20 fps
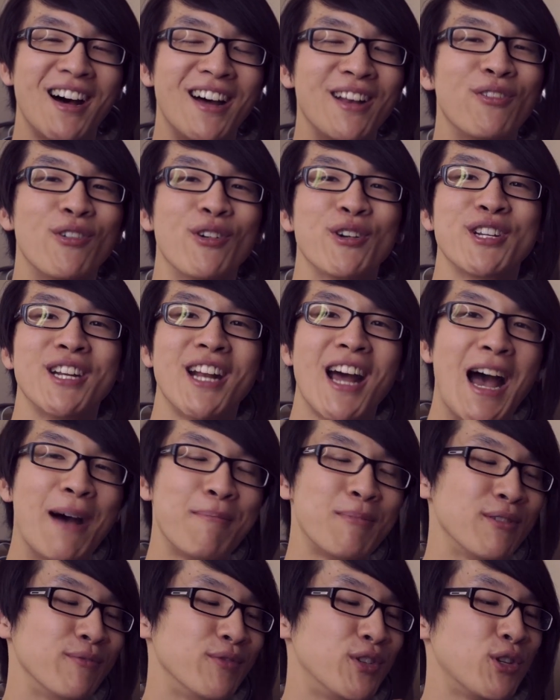unfortunate
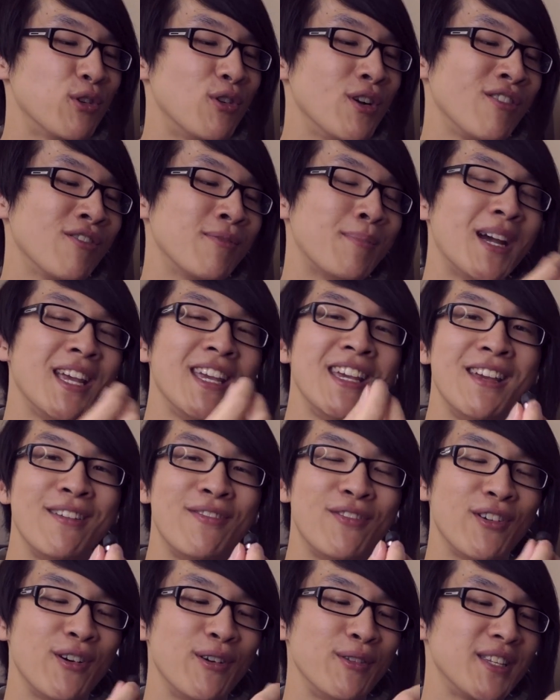habit of doing with my
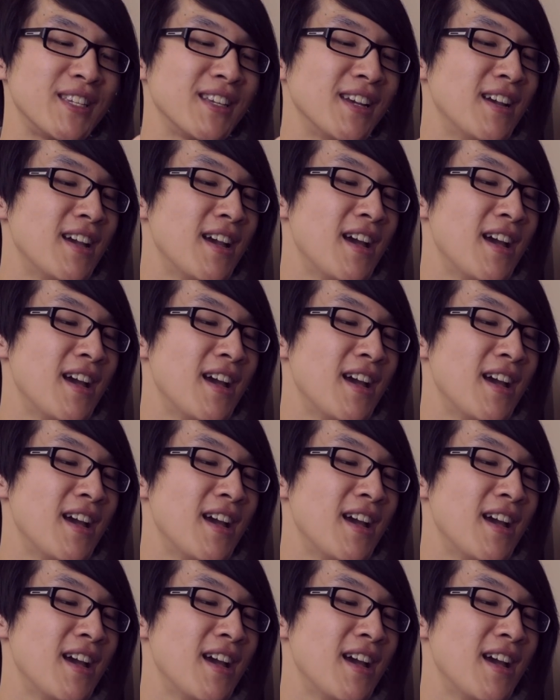earphones.